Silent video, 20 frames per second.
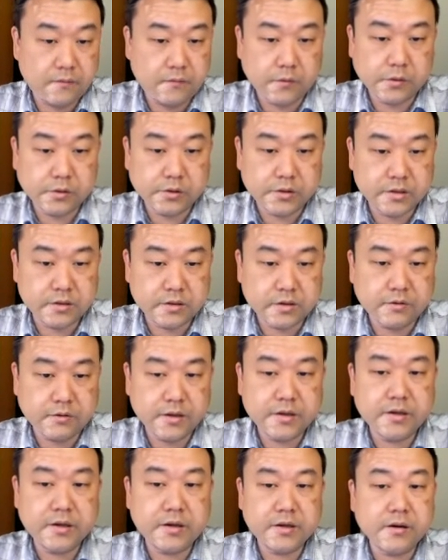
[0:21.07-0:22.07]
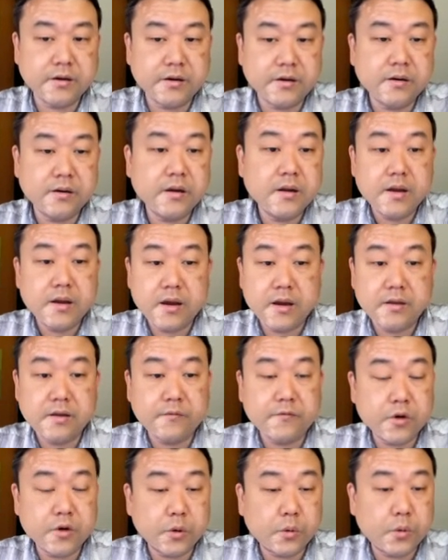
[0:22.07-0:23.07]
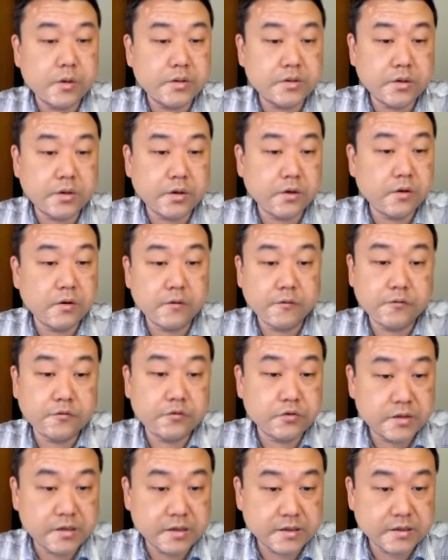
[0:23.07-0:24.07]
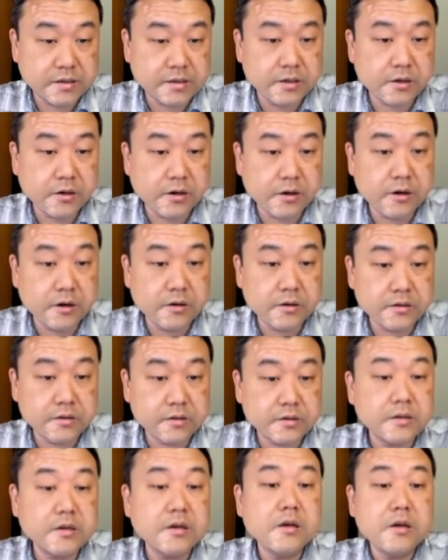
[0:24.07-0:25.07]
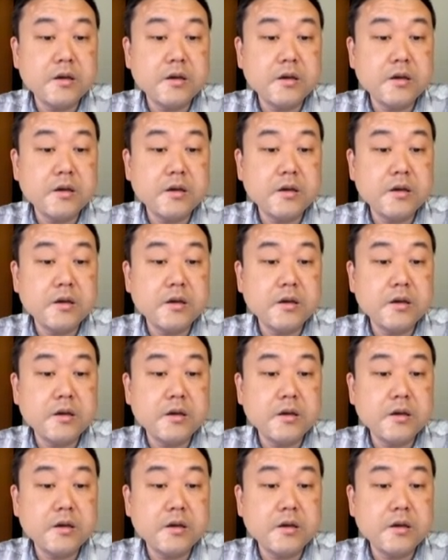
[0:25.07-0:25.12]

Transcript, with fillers: volts is already here and a frequency of 260 hertz.